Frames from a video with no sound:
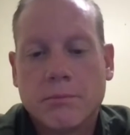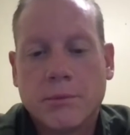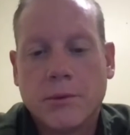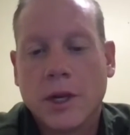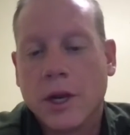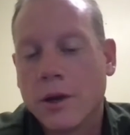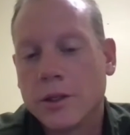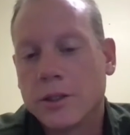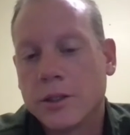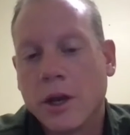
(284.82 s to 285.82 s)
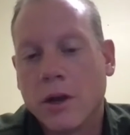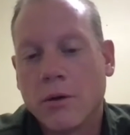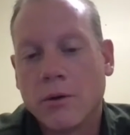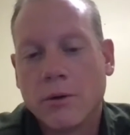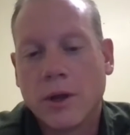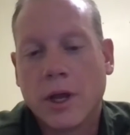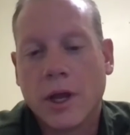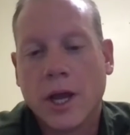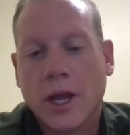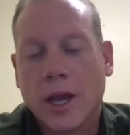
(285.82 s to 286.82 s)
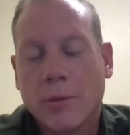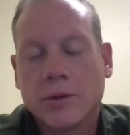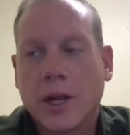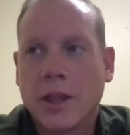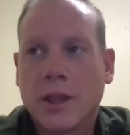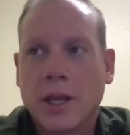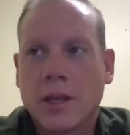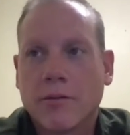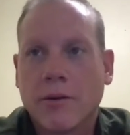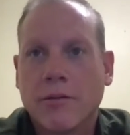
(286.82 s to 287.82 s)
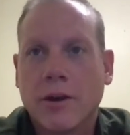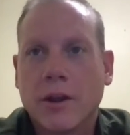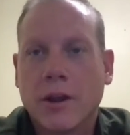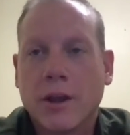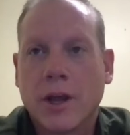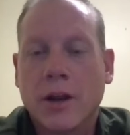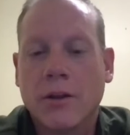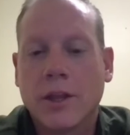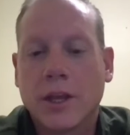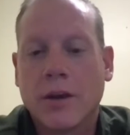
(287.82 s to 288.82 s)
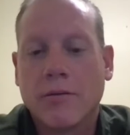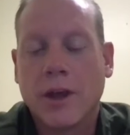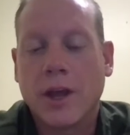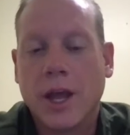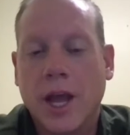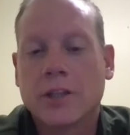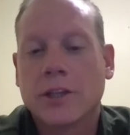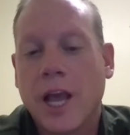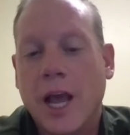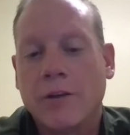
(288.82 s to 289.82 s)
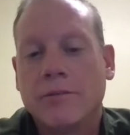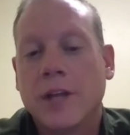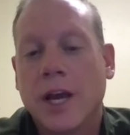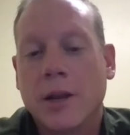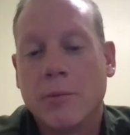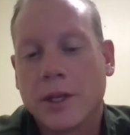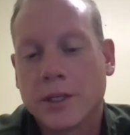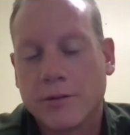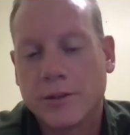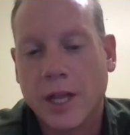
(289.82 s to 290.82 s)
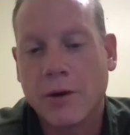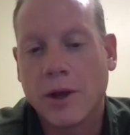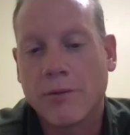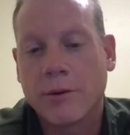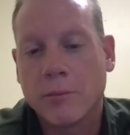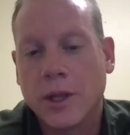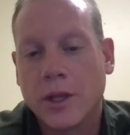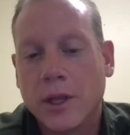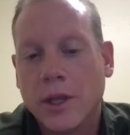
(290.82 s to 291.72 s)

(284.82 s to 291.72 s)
You know, and so I'm trying to think if I don't think I've actually have done it because I've stayed away from it.